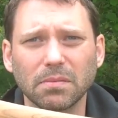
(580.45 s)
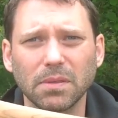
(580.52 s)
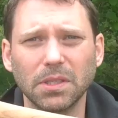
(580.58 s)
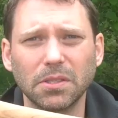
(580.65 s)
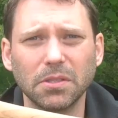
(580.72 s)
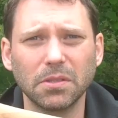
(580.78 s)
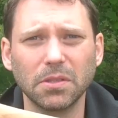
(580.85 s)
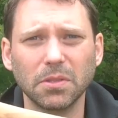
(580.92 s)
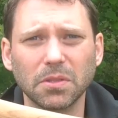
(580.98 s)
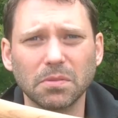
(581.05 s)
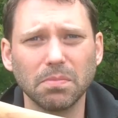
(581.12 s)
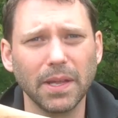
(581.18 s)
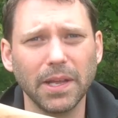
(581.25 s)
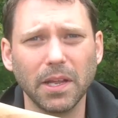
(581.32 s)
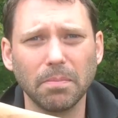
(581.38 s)
It should do
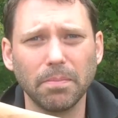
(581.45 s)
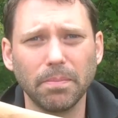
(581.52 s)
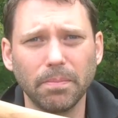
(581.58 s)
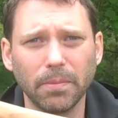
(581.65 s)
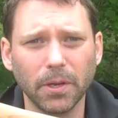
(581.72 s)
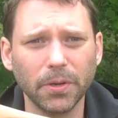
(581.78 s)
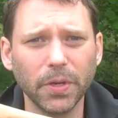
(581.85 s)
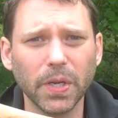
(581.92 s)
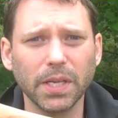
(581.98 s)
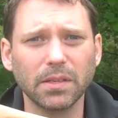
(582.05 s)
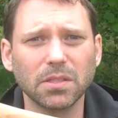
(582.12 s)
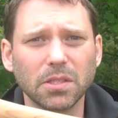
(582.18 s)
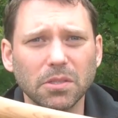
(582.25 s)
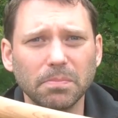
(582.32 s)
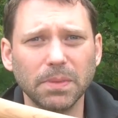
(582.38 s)
splitting good, it
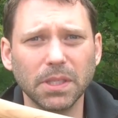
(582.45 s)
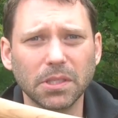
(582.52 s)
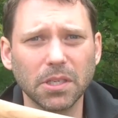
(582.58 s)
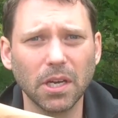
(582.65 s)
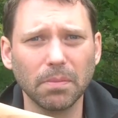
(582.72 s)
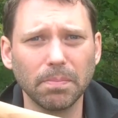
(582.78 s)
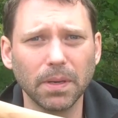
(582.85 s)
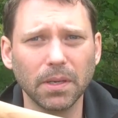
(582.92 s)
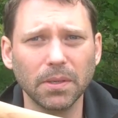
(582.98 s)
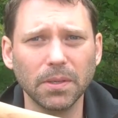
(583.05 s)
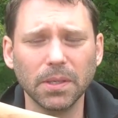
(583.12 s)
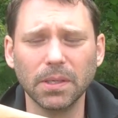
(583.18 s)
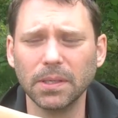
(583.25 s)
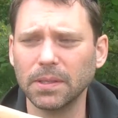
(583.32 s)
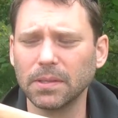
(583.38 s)
should be chopping
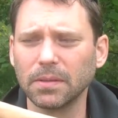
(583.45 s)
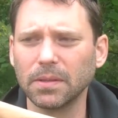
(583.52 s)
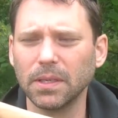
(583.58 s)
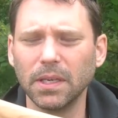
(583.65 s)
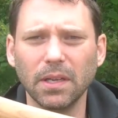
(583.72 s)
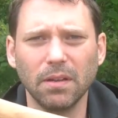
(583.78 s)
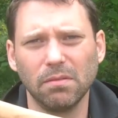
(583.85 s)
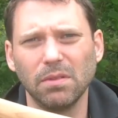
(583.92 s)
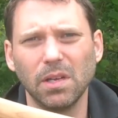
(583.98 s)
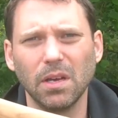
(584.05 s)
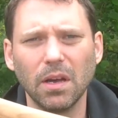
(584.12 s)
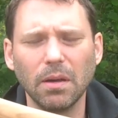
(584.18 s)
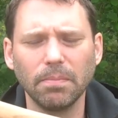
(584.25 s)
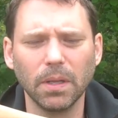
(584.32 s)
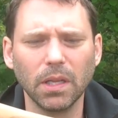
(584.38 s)
good, and
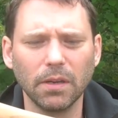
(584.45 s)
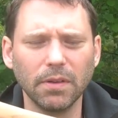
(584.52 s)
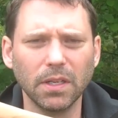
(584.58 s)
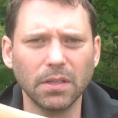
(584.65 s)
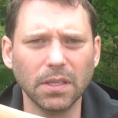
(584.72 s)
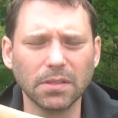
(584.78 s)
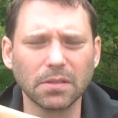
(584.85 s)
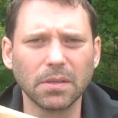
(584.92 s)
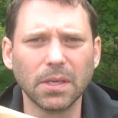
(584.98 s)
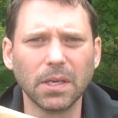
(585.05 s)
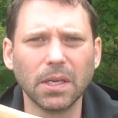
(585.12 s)
I believe it does.